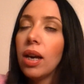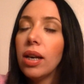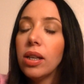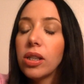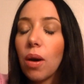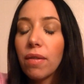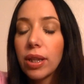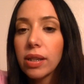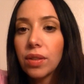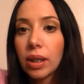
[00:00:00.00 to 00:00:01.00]
So
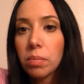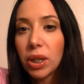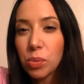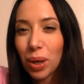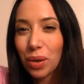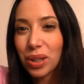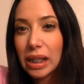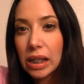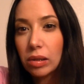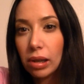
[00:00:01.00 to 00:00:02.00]
everything's feeling much better. It's
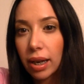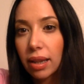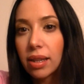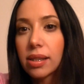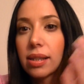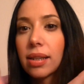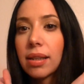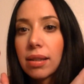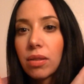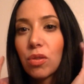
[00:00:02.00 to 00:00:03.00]
still kind of this
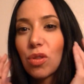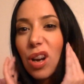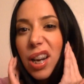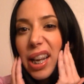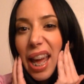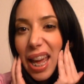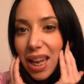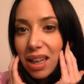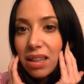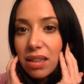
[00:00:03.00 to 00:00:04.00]
chronic
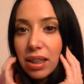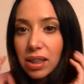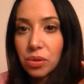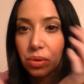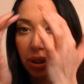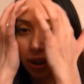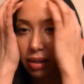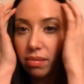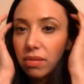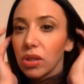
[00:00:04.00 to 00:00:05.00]
ache, like this
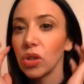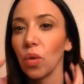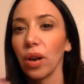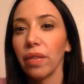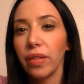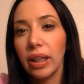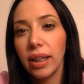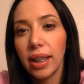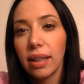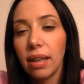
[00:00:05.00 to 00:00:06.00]
really sore
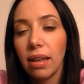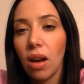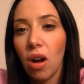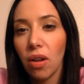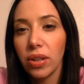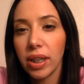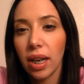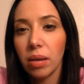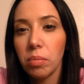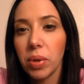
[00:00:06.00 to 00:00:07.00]
feeling all the
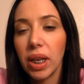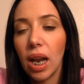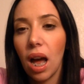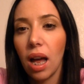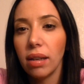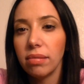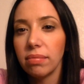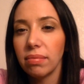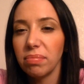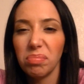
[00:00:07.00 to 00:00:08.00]
time, but not
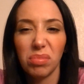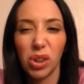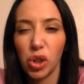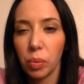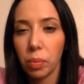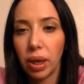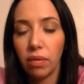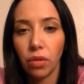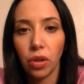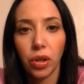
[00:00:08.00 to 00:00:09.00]
super
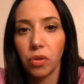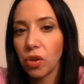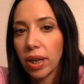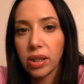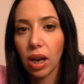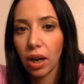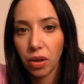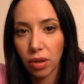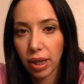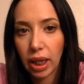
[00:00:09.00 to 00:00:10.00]
painful, no dry socket
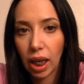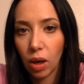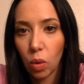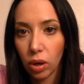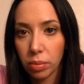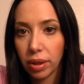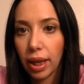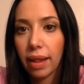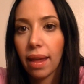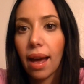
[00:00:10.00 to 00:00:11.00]
or anything horrible
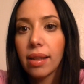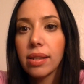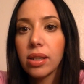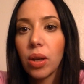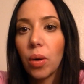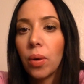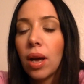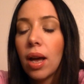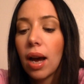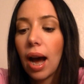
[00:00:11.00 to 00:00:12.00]
like that. So
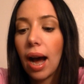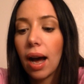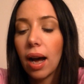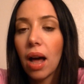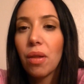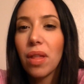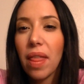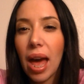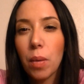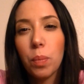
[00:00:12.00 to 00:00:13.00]
other than
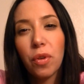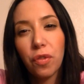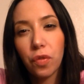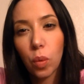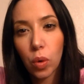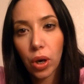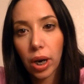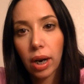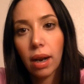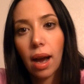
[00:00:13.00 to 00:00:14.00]
that,
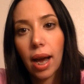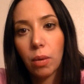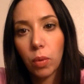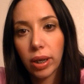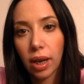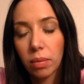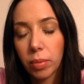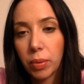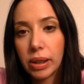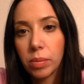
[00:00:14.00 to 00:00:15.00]
before I went and got
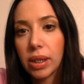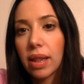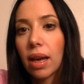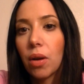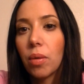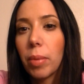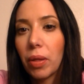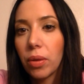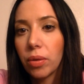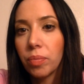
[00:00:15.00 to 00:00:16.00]
my wisdom teeth out,
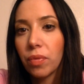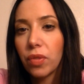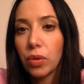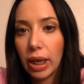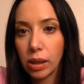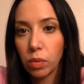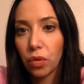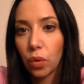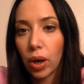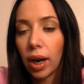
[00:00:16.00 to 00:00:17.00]
about the few days
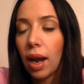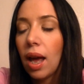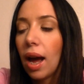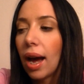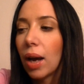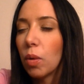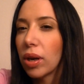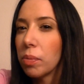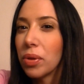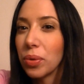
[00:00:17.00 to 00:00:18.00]
before, I woke
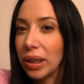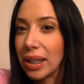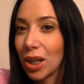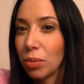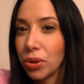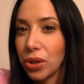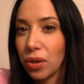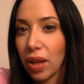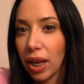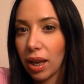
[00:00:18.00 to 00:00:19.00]
up with a really terrible
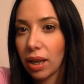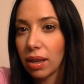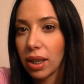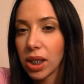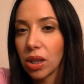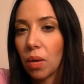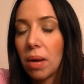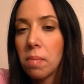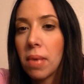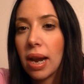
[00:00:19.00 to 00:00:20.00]
toothache, and so I
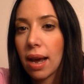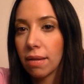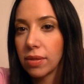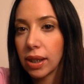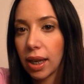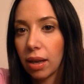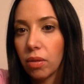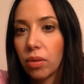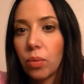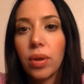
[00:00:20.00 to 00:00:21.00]
might have to get,
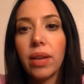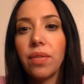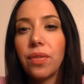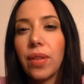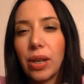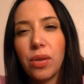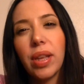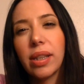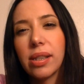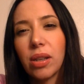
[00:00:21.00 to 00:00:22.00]
if that
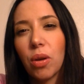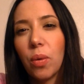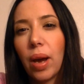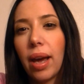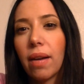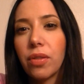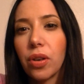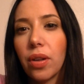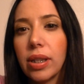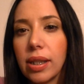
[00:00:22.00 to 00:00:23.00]
toothache doesn't go away after
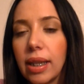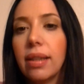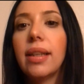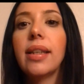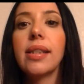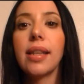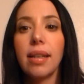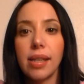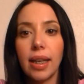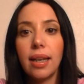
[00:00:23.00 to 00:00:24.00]
all this healing is said
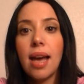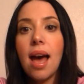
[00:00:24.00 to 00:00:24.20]
and done,